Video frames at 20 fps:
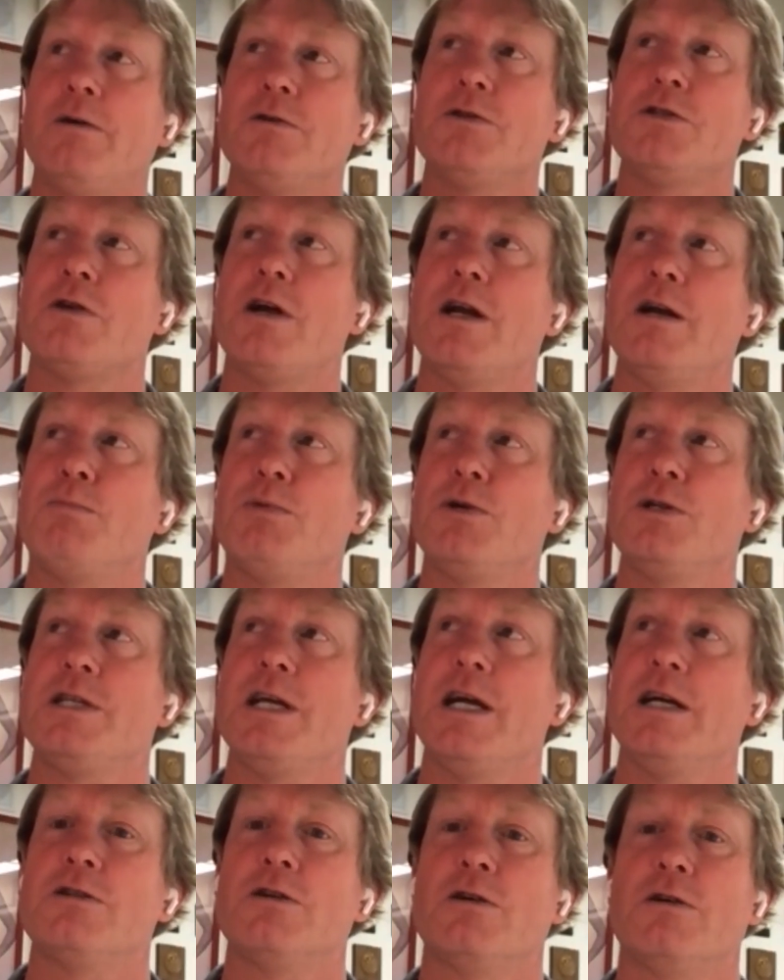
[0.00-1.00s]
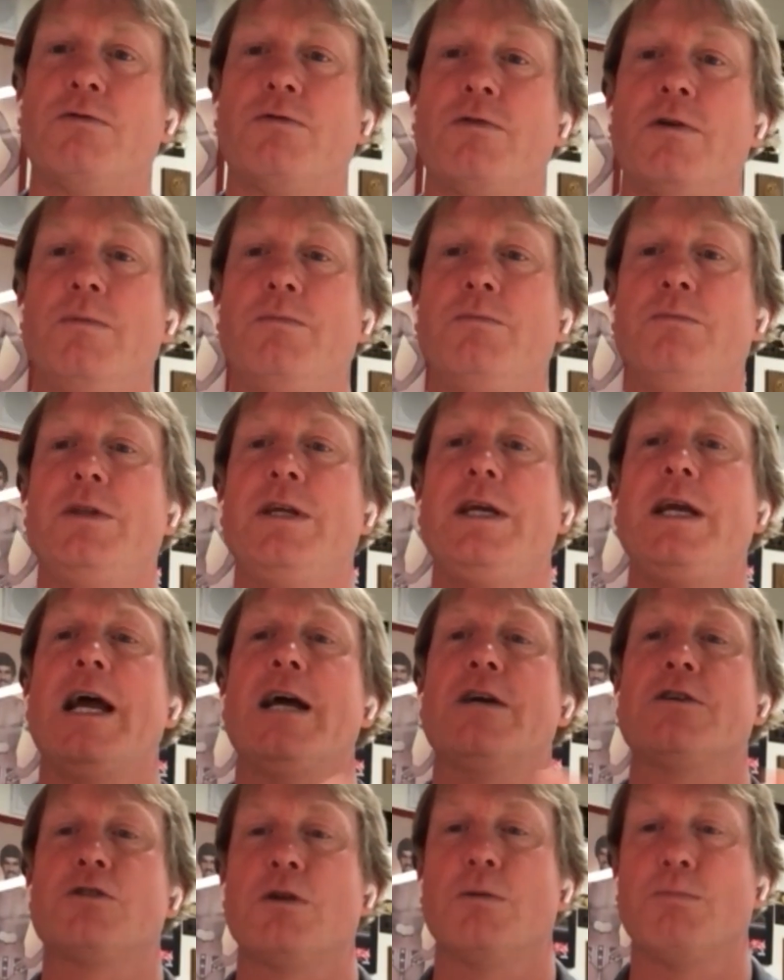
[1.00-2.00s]
I was trying to protect her from the
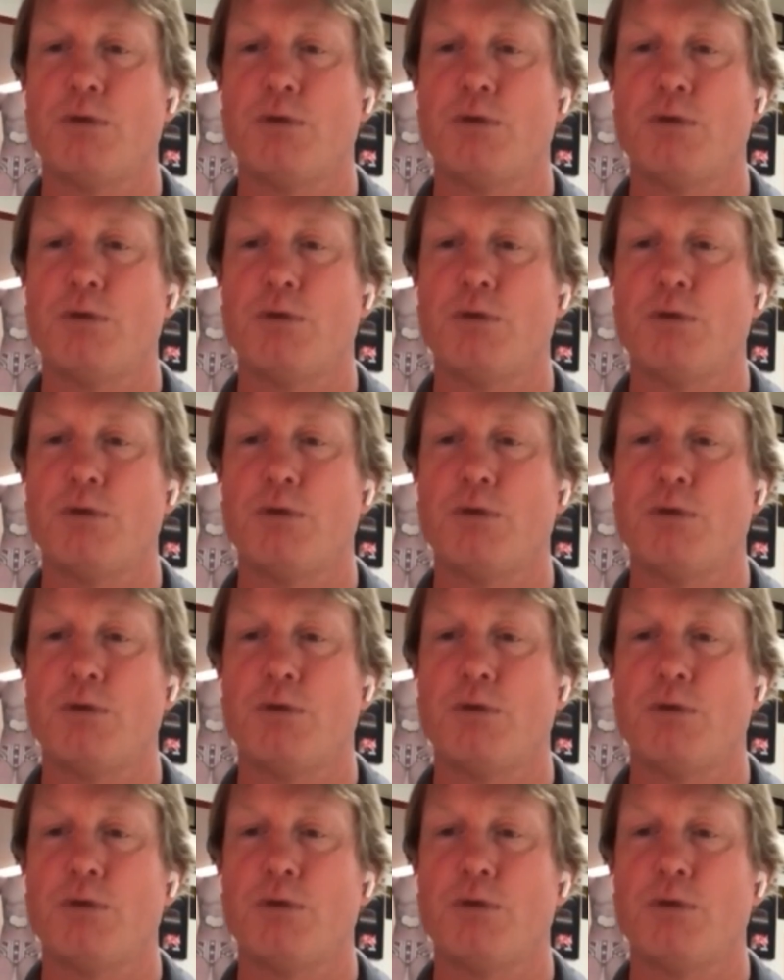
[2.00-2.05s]
extra